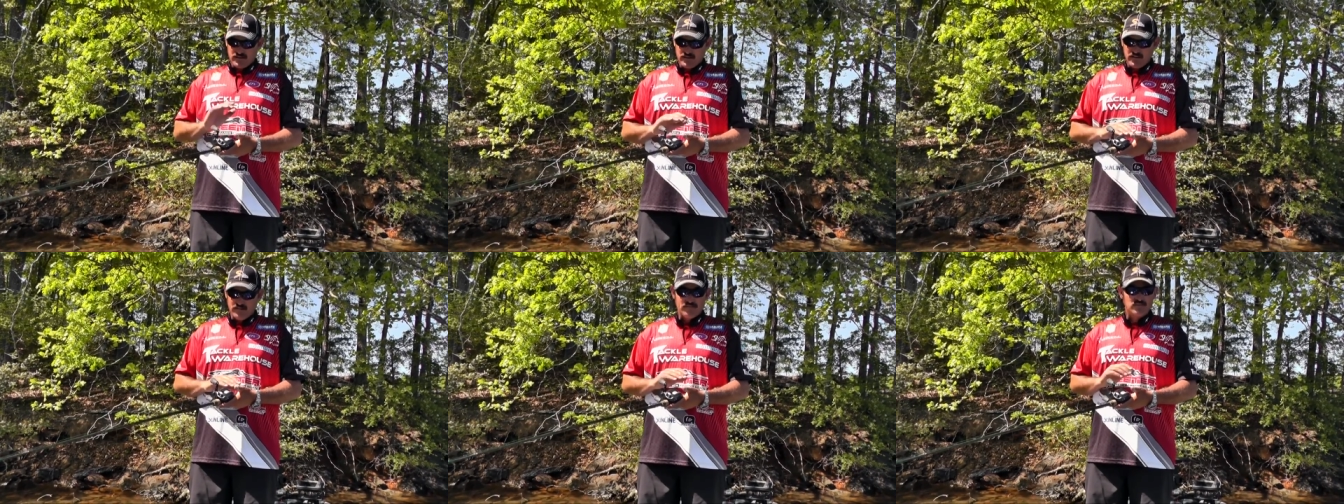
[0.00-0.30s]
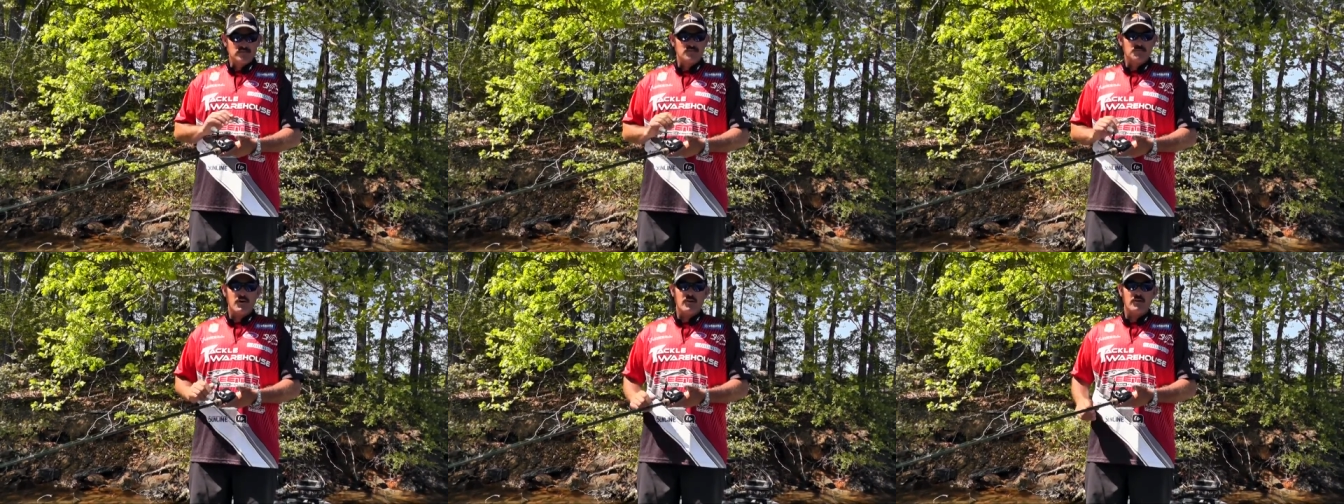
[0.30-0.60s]
give
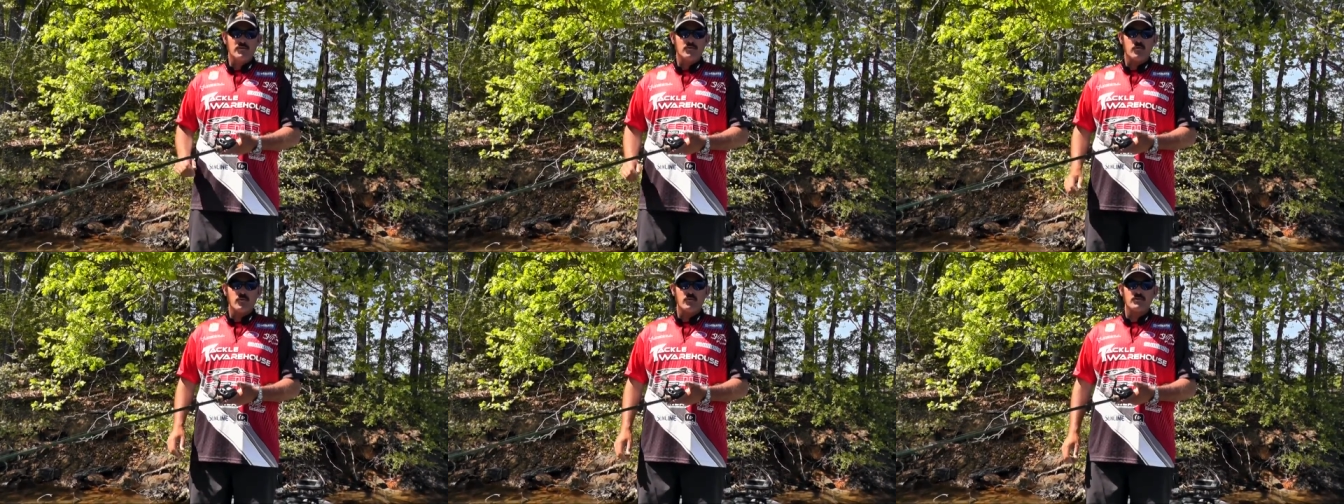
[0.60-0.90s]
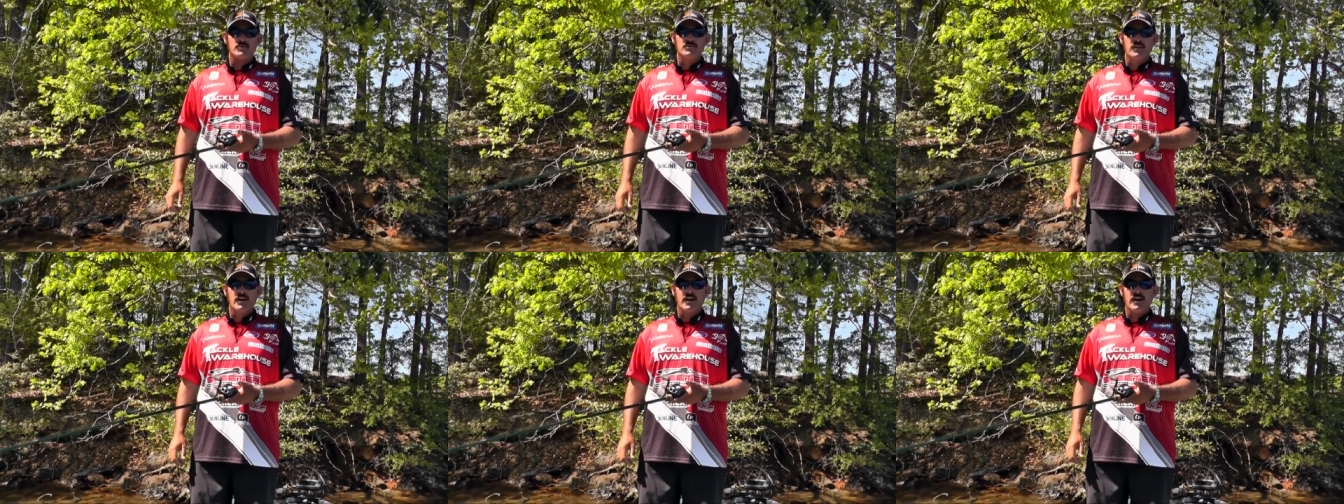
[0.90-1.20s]
the Shimano
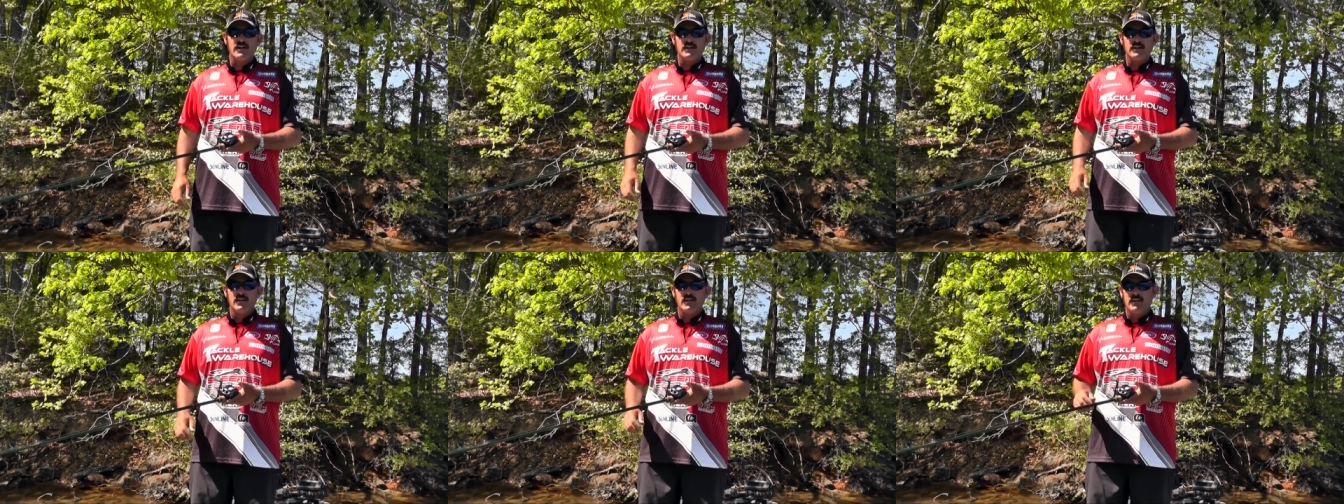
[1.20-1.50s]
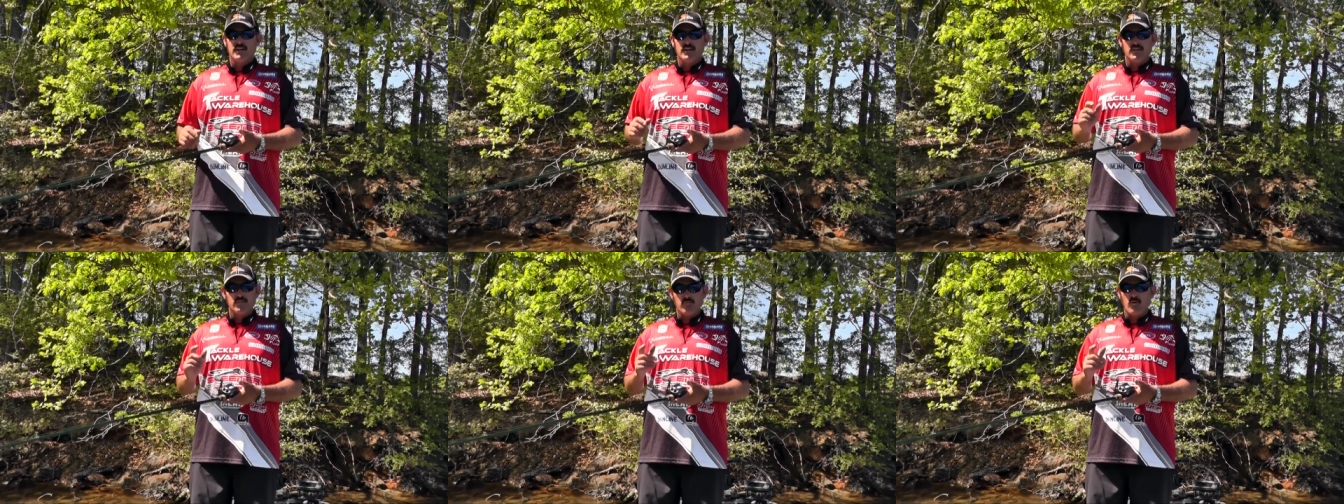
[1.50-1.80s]
Core a try.
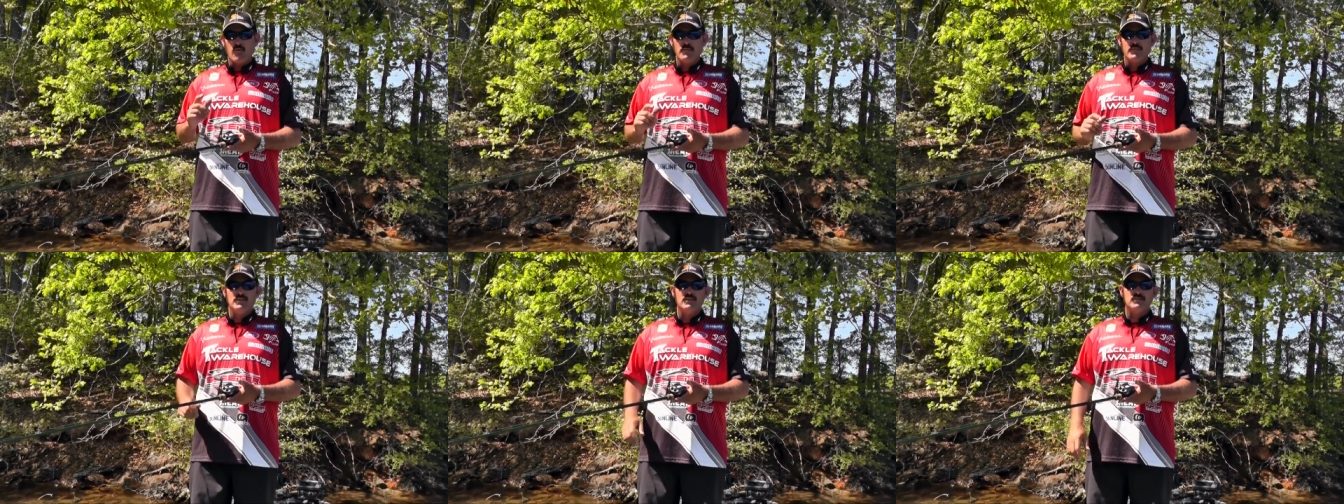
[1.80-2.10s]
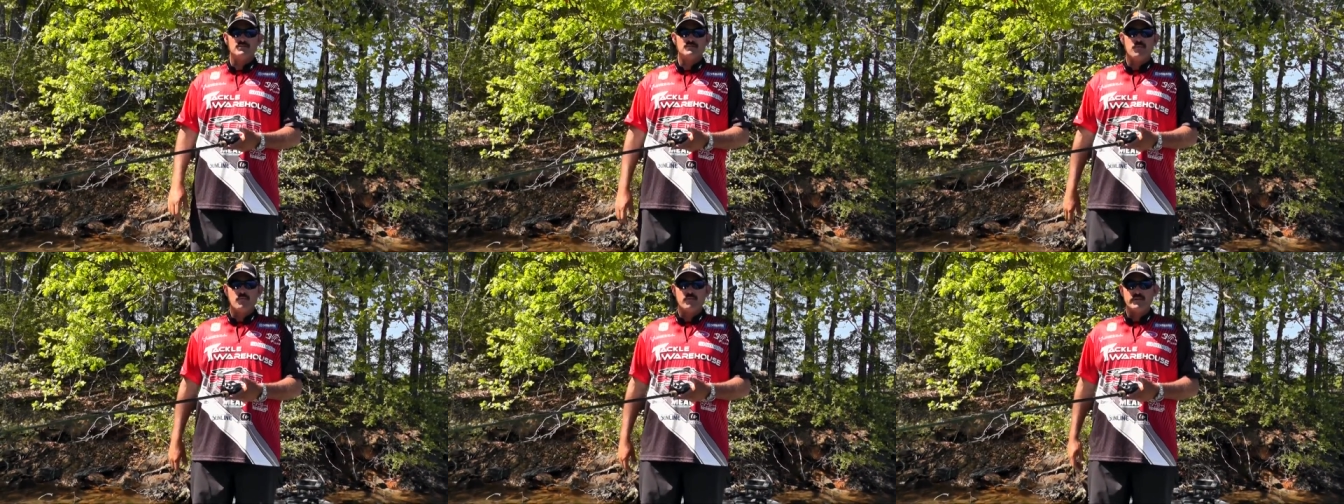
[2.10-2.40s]
You won't be
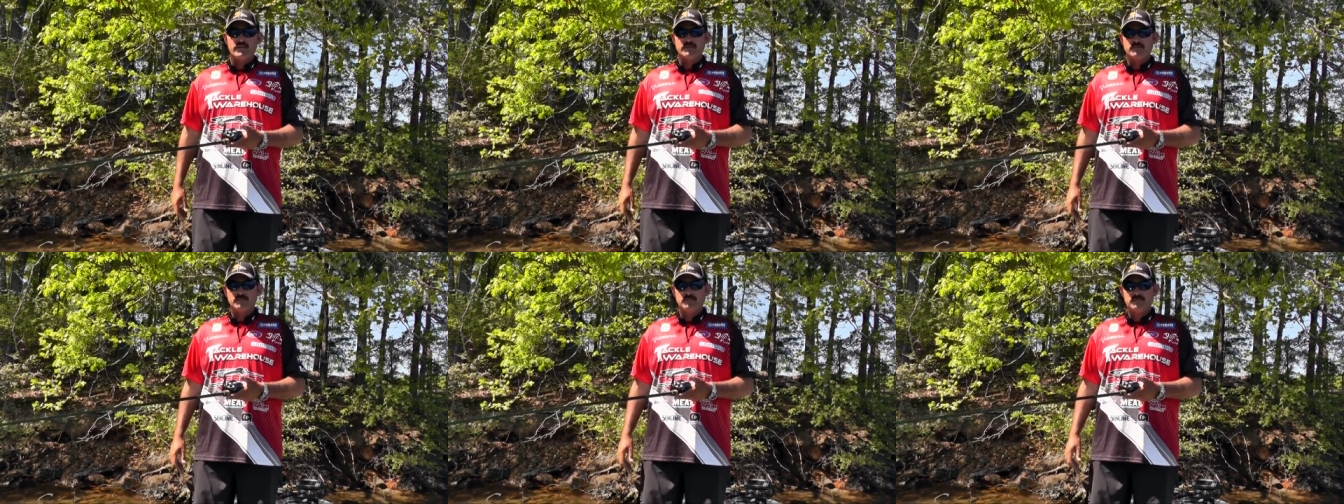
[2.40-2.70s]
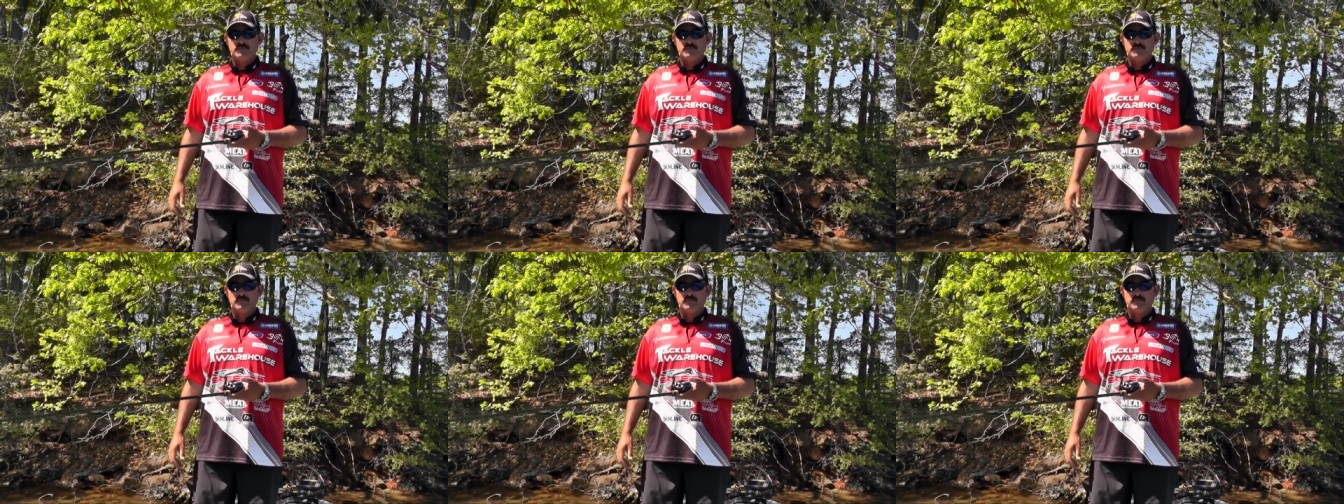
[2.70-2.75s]
disappointed.